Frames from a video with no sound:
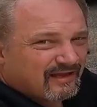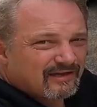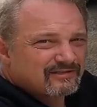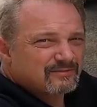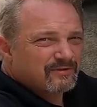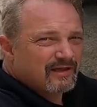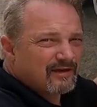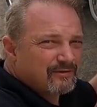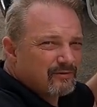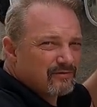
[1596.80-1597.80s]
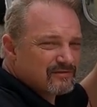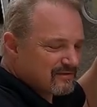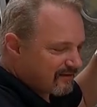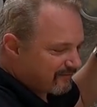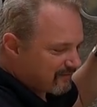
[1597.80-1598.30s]
The out, some of the outdoor
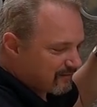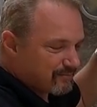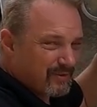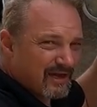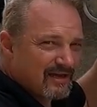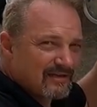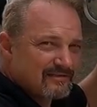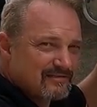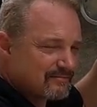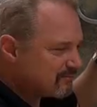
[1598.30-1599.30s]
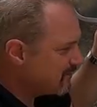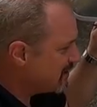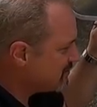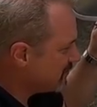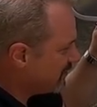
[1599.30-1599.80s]
stuff, the pads and
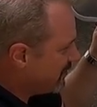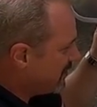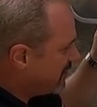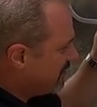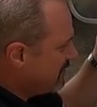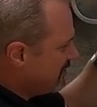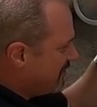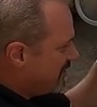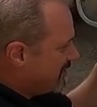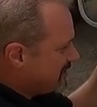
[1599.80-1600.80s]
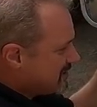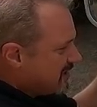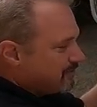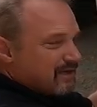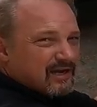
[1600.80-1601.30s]
that sort of thing. And then it's
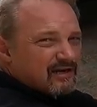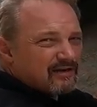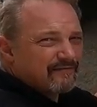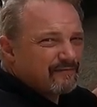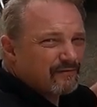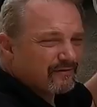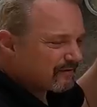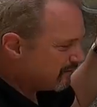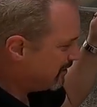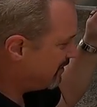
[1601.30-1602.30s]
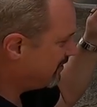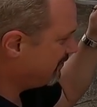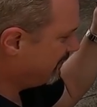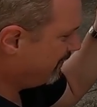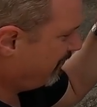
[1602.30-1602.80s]
got a big area for the,
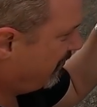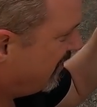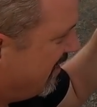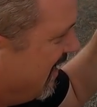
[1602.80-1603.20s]
the